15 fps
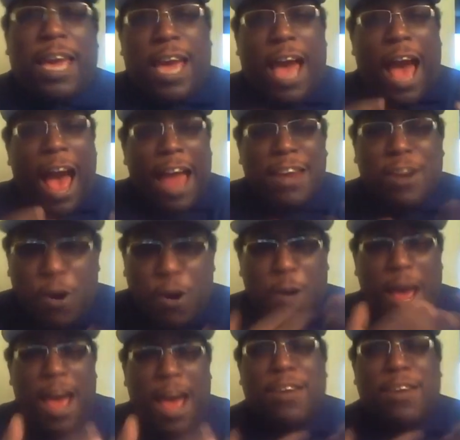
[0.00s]
I know
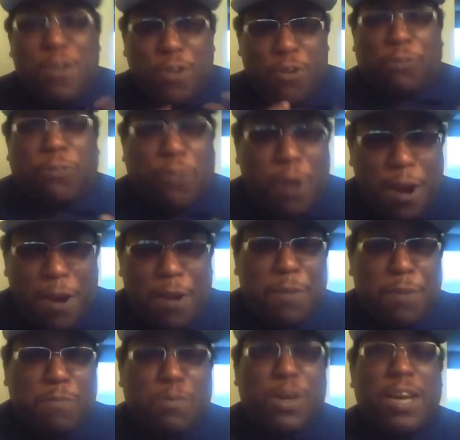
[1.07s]
where I know you
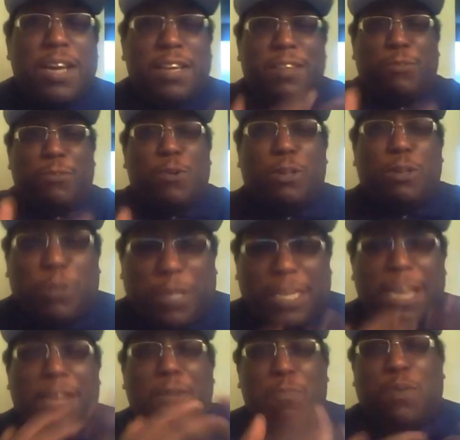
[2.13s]
from, but why don't you
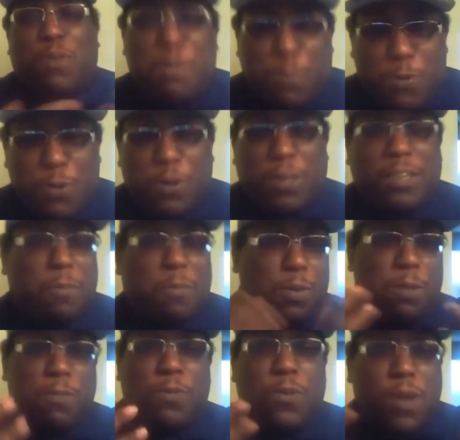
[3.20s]
tell the people, because the
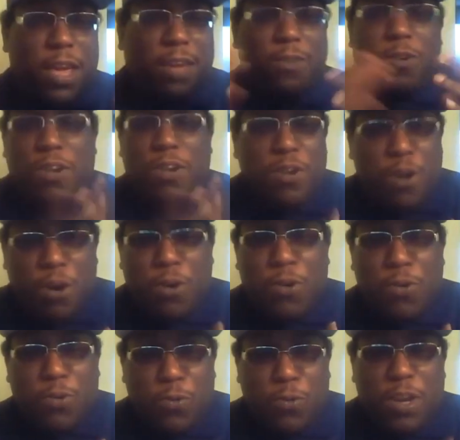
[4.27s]
people ain't gonna
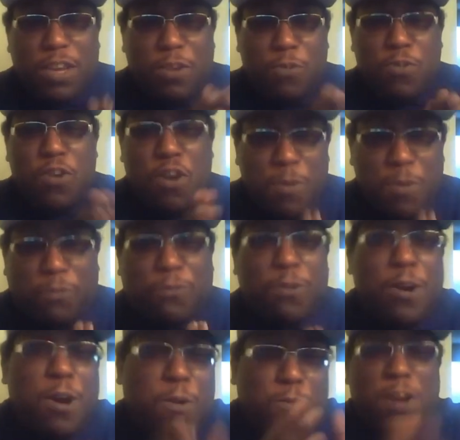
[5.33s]
know where you know me
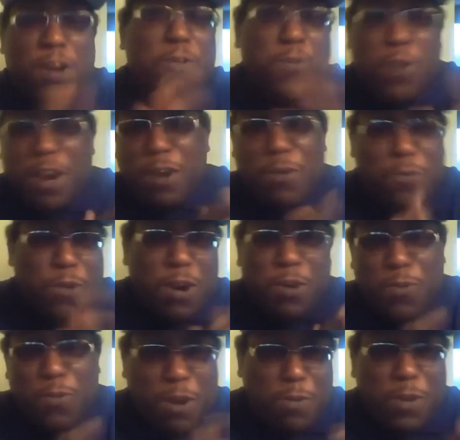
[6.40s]
from. Where
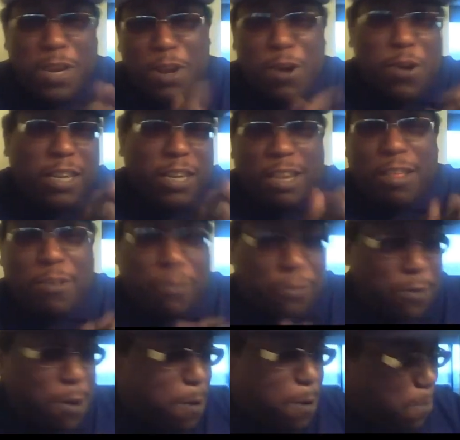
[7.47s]
we know each other
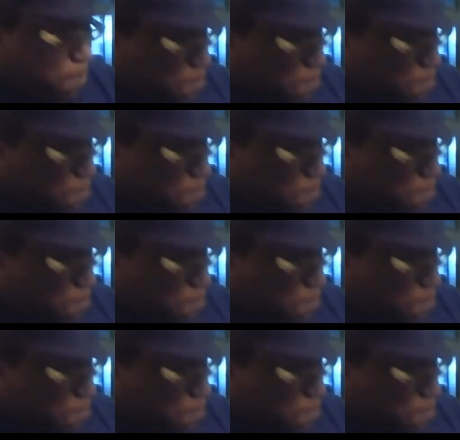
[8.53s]
from?